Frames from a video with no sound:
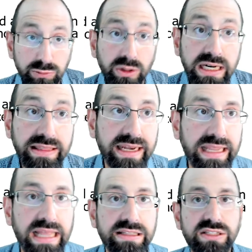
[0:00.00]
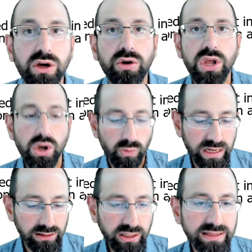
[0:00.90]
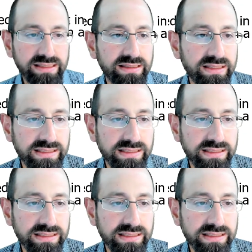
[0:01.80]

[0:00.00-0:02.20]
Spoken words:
work on that again. So we can look at the